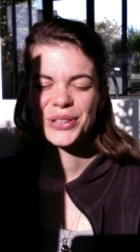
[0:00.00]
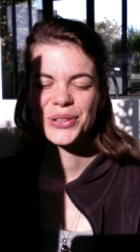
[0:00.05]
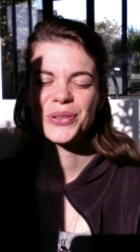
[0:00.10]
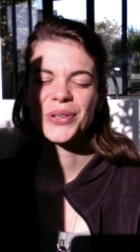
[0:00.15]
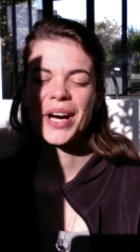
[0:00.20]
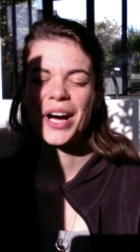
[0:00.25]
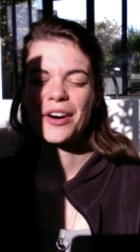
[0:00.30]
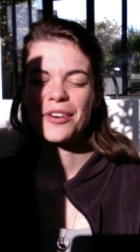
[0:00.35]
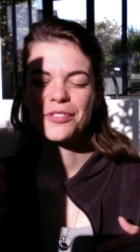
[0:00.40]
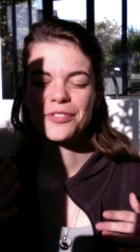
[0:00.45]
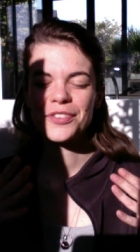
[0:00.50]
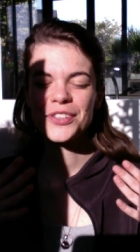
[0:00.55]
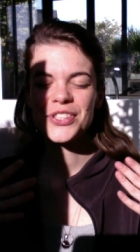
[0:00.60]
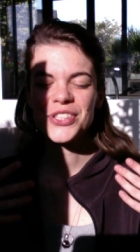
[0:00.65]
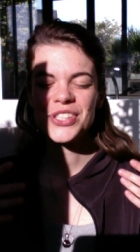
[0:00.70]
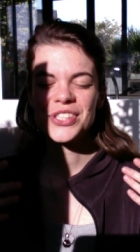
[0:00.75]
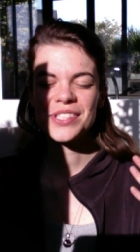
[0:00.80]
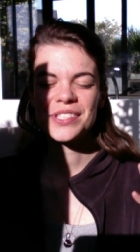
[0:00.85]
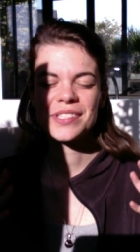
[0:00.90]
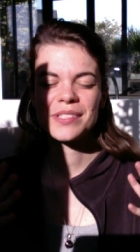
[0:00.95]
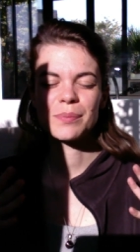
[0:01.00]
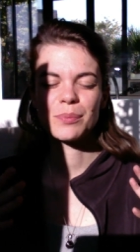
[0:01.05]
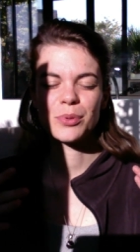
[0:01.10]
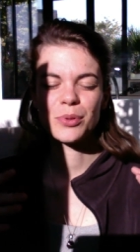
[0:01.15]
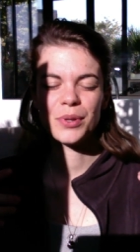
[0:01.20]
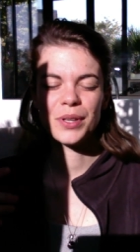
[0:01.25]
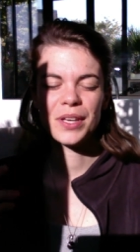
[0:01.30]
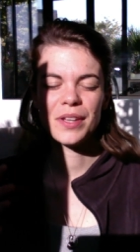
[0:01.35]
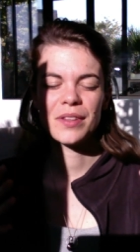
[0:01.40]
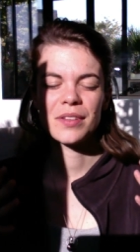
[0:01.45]
you know how fishes
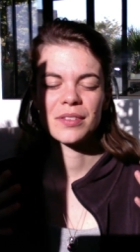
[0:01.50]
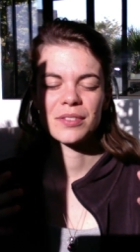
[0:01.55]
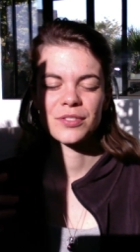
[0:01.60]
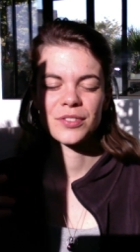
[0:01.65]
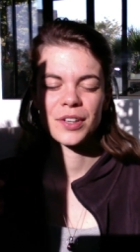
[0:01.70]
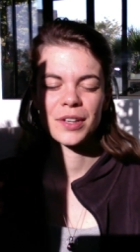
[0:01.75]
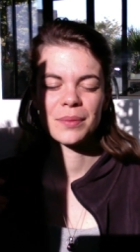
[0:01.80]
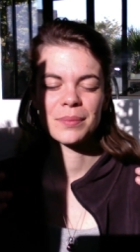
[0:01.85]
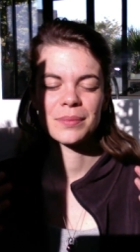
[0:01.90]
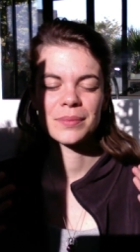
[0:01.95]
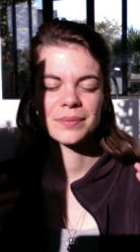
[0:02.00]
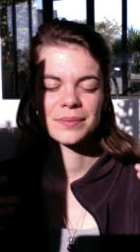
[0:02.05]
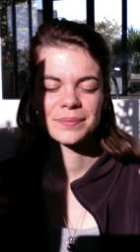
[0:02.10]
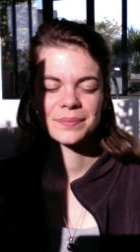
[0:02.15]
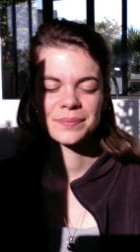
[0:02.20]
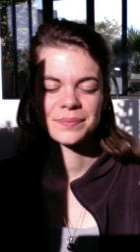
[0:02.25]
breathe from